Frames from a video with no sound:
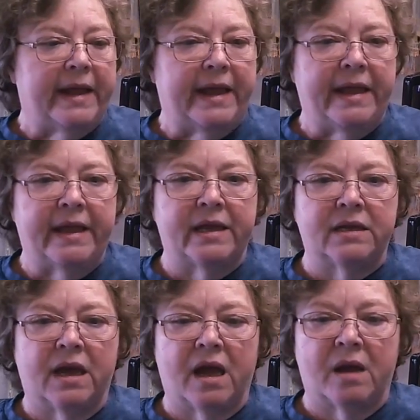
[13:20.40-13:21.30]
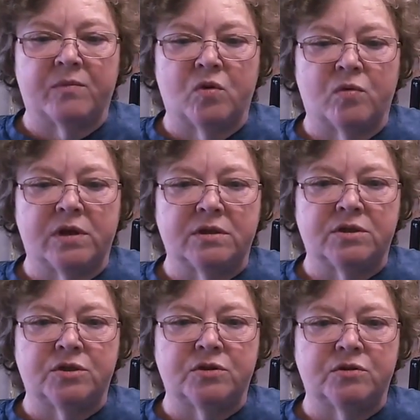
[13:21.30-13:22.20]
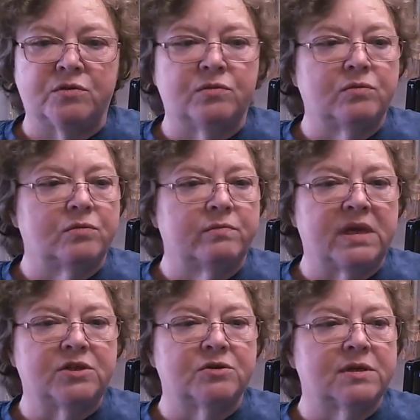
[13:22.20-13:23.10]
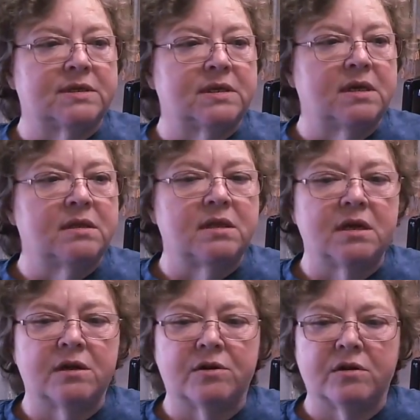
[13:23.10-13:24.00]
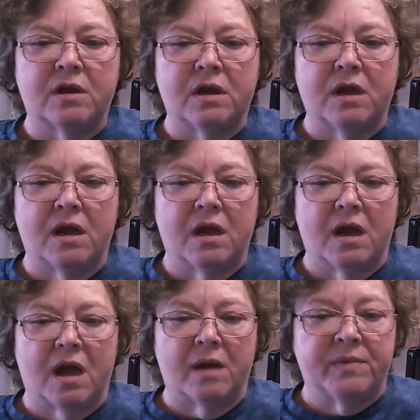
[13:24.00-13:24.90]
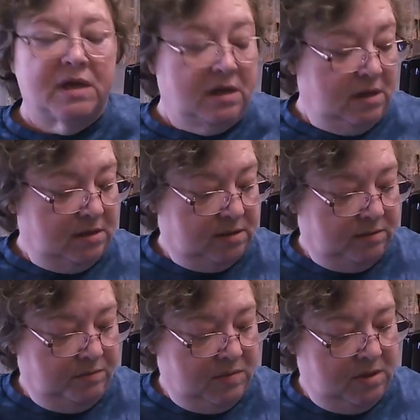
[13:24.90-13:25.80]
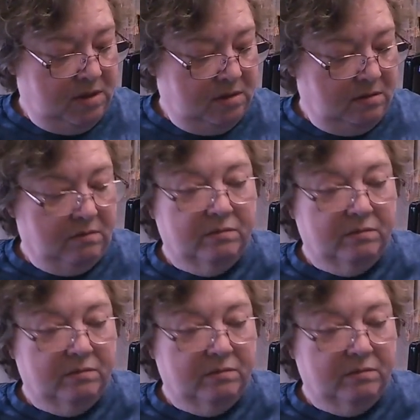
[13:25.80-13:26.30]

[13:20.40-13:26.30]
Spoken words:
And I'm going to make sure it's in there. I'm going to hit Submit.